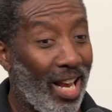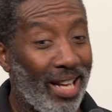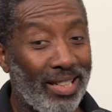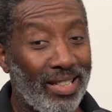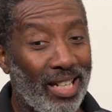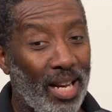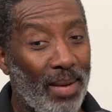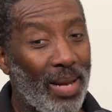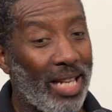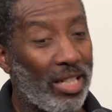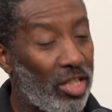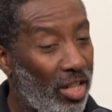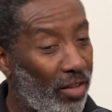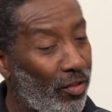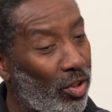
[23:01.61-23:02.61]
And
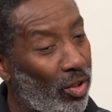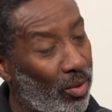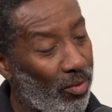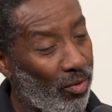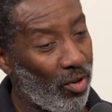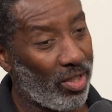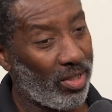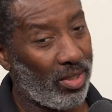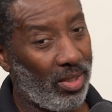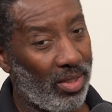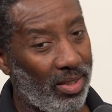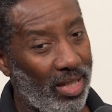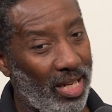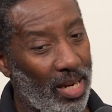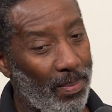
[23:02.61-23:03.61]
it's difficult for us
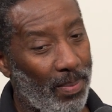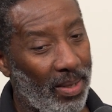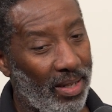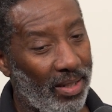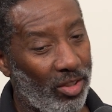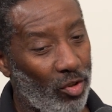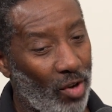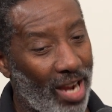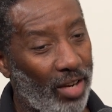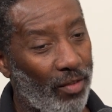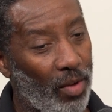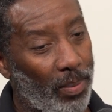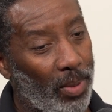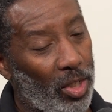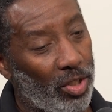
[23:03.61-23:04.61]
to keep track
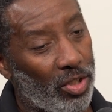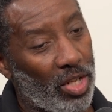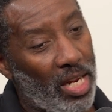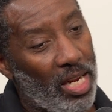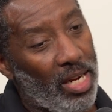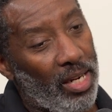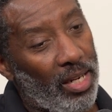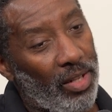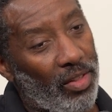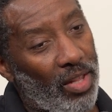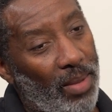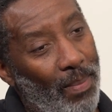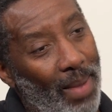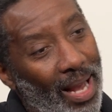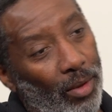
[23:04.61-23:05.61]
of it because
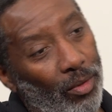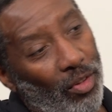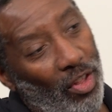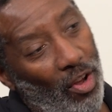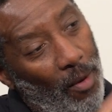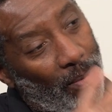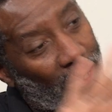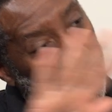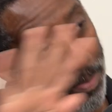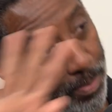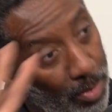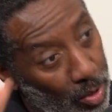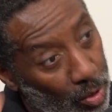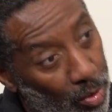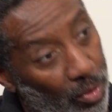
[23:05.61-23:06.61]
the amount therapists
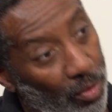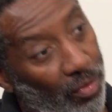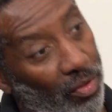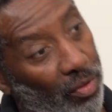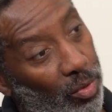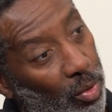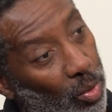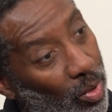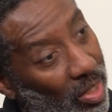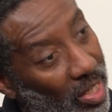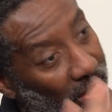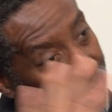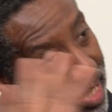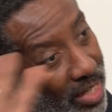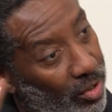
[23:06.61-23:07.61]
move through
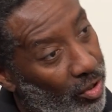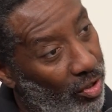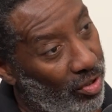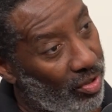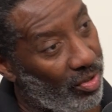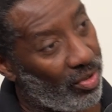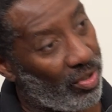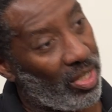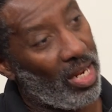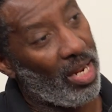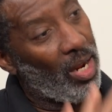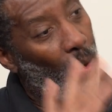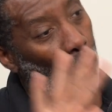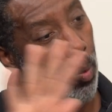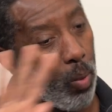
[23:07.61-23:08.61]
organisations,
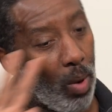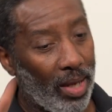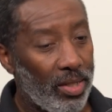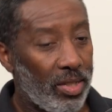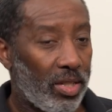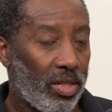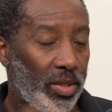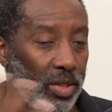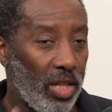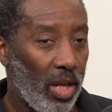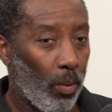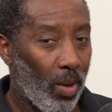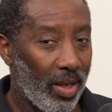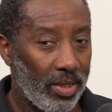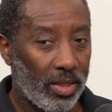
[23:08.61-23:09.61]
once
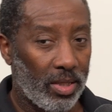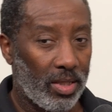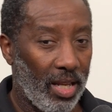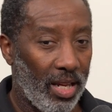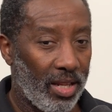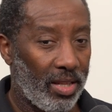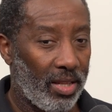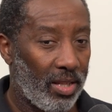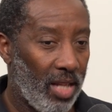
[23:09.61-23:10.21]
a